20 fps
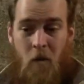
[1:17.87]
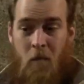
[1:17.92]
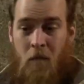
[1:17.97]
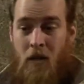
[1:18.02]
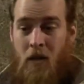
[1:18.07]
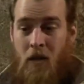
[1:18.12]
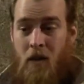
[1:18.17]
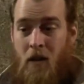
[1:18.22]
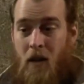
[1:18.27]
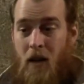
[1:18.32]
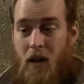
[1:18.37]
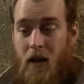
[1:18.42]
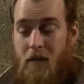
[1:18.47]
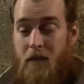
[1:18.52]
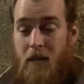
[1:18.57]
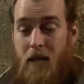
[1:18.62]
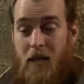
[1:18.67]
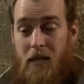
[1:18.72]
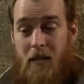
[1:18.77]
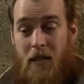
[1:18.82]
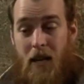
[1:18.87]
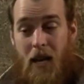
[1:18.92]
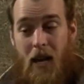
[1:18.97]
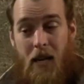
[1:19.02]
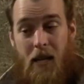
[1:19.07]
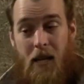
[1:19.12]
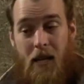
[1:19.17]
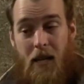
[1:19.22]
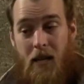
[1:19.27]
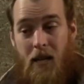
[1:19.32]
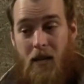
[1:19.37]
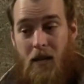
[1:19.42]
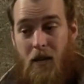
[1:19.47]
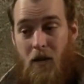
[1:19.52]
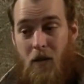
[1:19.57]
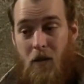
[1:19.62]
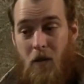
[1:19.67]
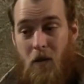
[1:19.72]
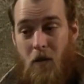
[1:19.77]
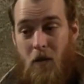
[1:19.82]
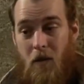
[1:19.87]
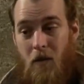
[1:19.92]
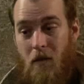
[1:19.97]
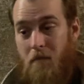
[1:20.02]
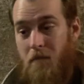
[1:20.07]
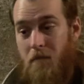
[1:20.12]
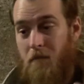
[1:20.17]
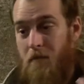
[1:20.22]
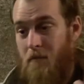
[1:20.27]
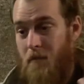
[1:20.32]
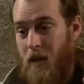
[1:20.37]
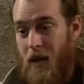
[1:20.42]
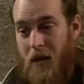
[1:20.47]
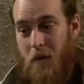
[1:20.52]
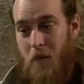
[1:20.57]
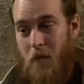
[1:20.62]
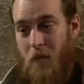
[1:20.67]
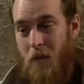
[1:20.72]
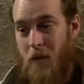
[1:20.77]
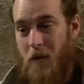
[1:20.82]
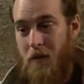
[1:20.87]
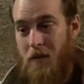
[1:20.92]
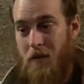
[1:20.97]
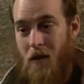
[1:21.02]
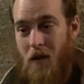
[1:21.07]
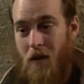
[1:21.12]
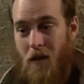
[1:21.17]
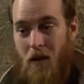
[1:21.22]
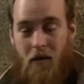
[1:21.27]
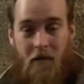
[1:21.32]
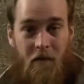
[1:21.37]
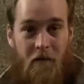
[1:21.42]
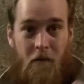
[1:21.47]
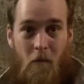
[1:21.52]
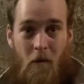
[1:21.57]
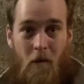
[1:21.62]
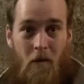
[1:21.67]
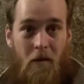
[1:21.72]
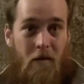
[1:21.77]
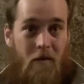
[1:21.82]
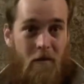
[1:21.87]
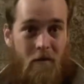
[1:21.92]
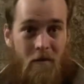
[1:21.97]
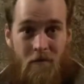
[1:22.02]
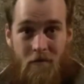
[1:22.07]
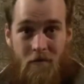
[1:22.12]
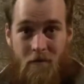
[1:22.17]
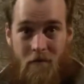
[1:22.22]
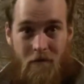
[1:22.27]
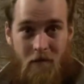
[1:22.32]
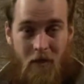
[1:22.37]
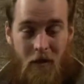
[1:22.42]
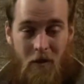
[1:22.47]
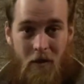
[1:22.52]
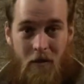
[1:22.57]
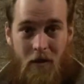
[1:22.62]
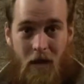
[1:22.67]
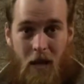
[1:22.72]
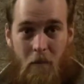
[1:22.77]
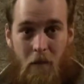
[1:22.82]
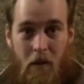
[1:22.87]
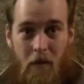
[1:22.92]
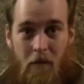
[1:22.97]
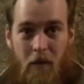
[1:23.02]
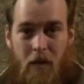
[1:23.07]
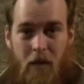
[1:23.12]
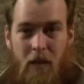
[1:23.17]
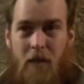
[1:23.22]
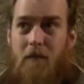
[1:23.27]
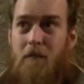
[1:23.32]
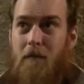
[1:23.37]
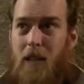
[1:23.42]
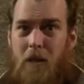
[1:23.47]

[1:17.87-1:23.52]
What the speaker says: It is, as a result, our fourth vintage that we've released.